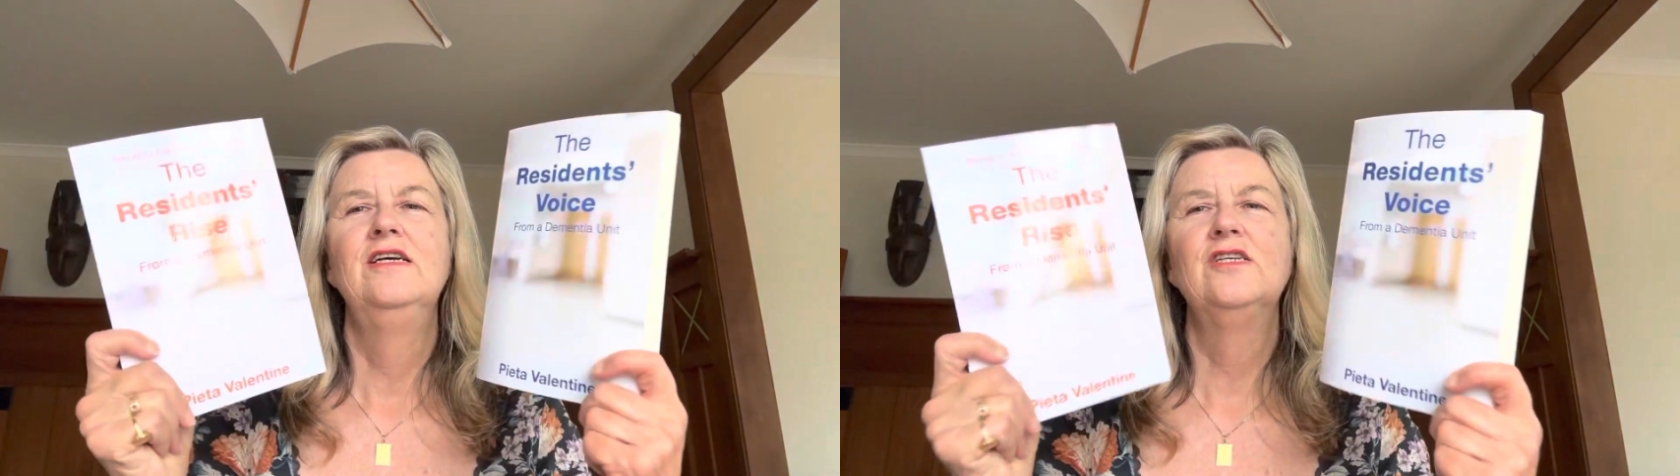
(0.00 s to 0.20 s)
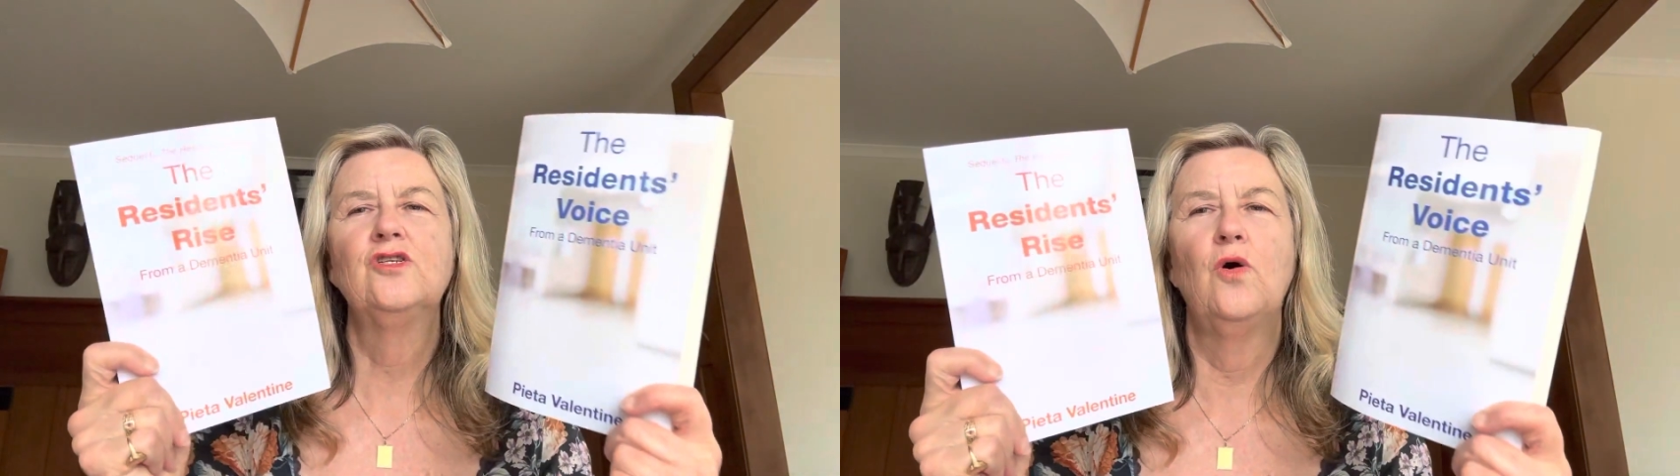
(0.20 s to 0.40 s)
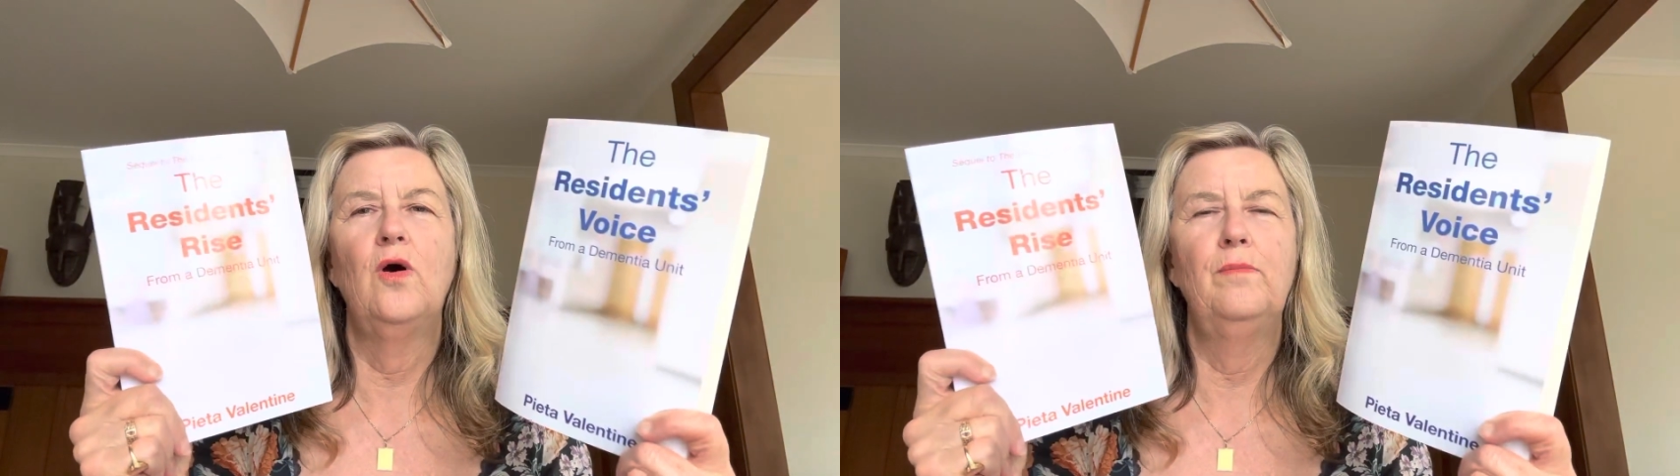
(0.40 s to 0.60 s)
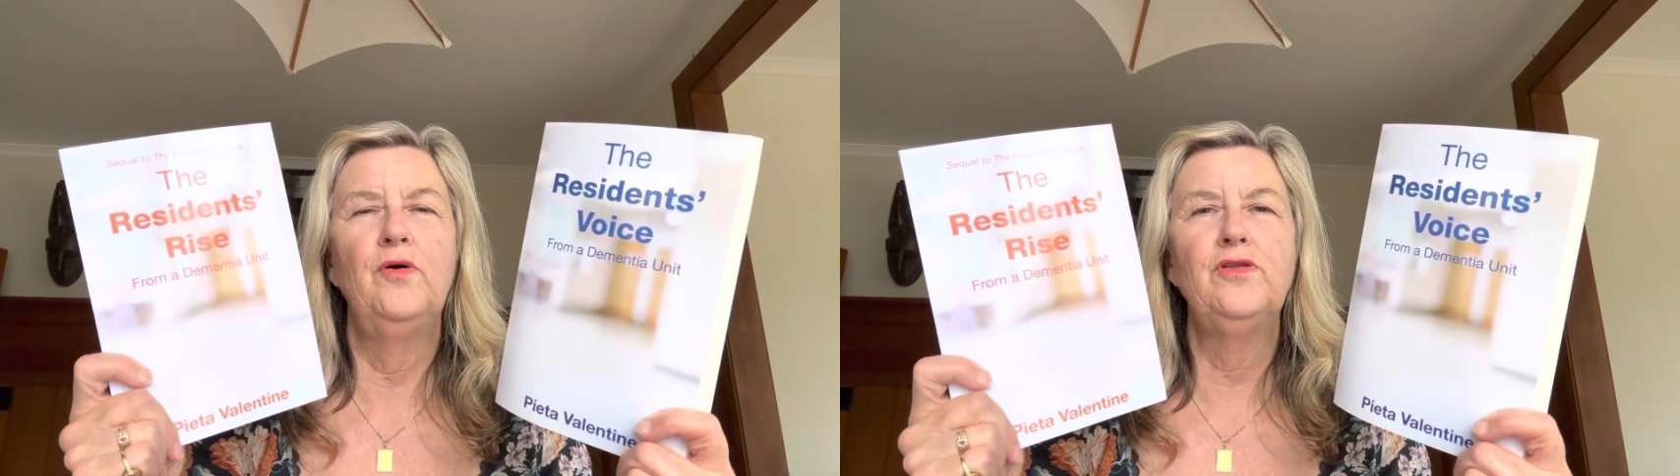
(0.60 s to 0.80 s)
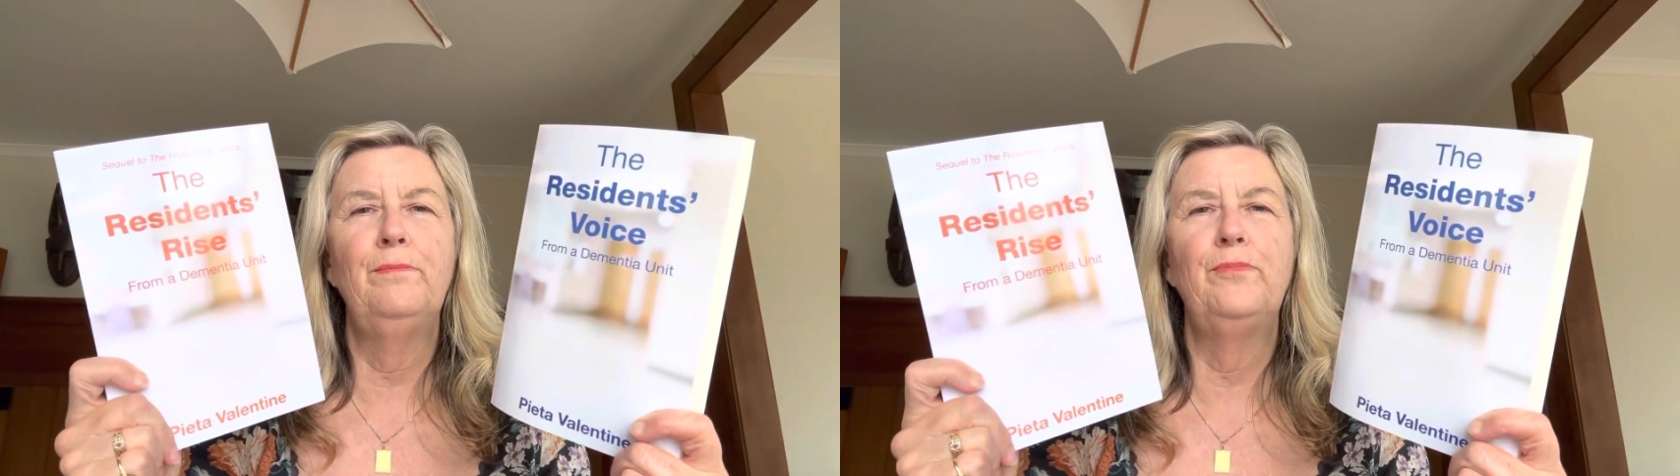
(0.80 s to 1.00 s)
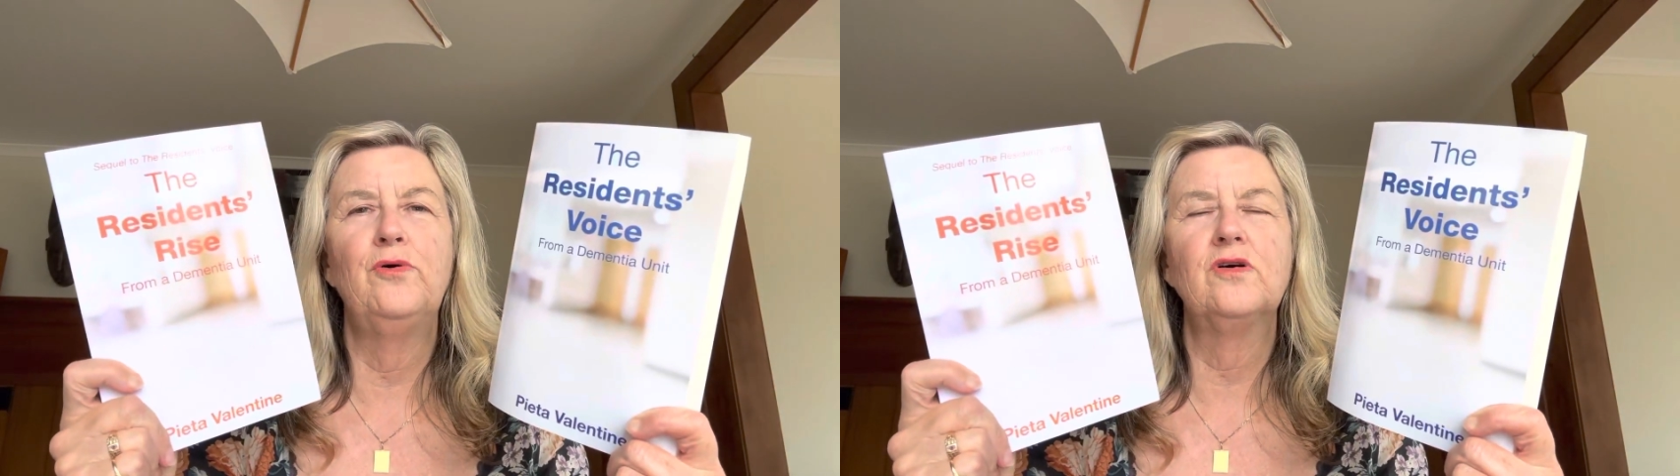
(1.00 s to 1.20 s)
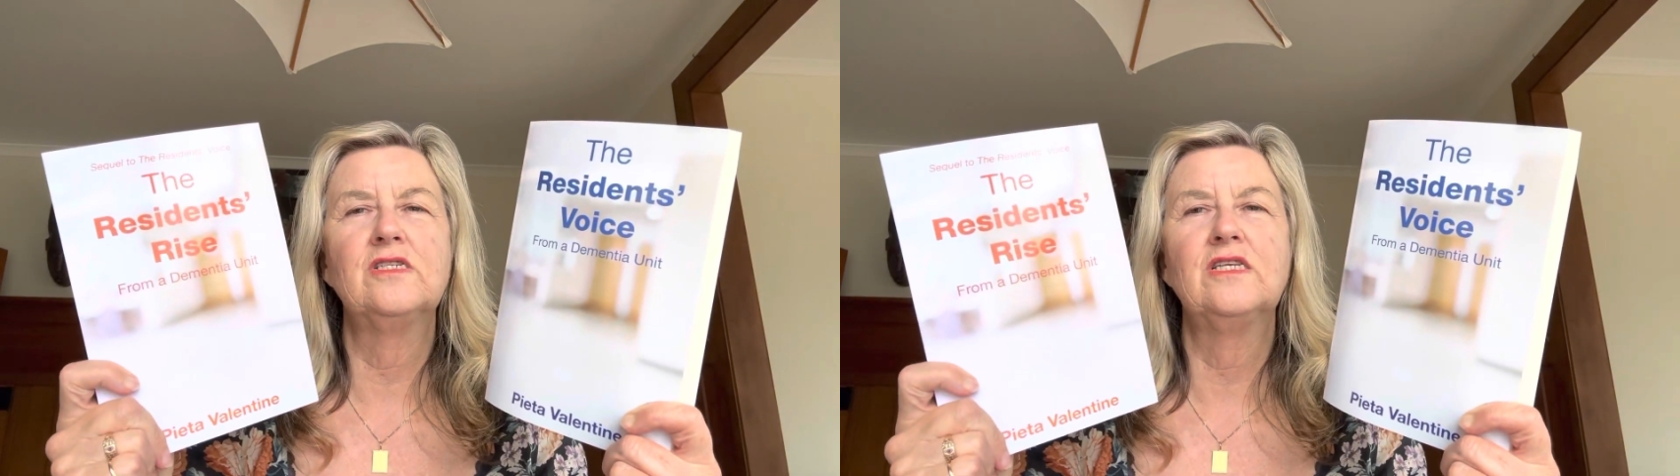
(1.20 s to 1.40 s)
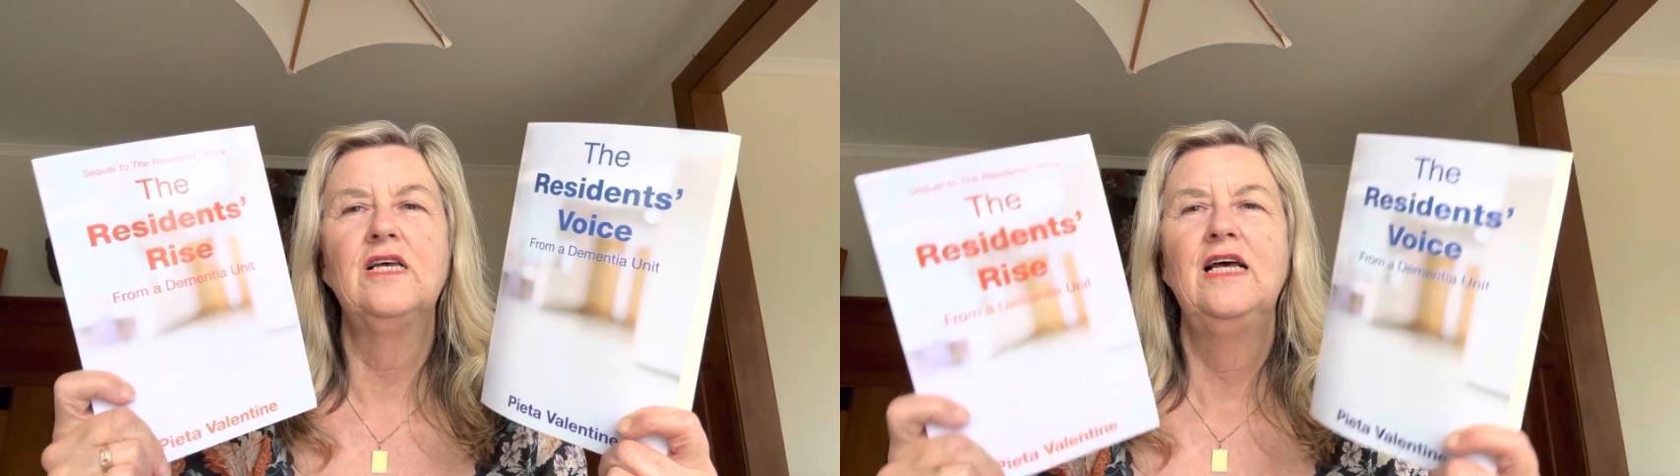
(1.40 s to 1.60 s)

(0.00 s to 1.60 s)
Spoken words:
So I'll put the books